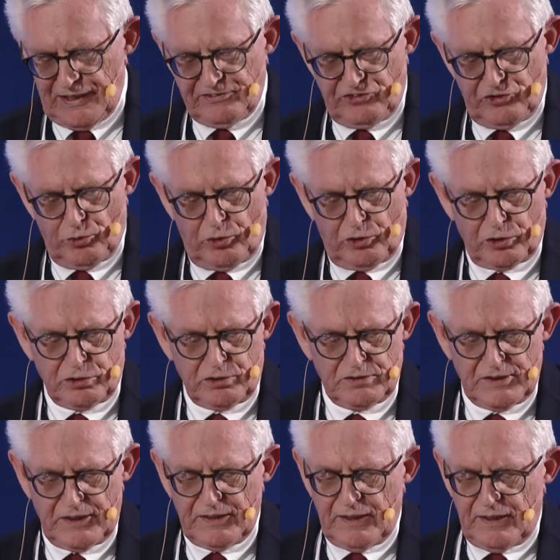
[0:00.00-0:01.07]
I'd let you
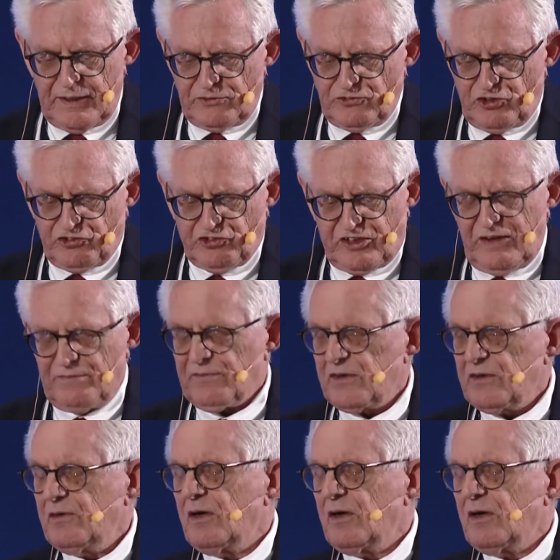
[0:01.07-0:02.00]
all just give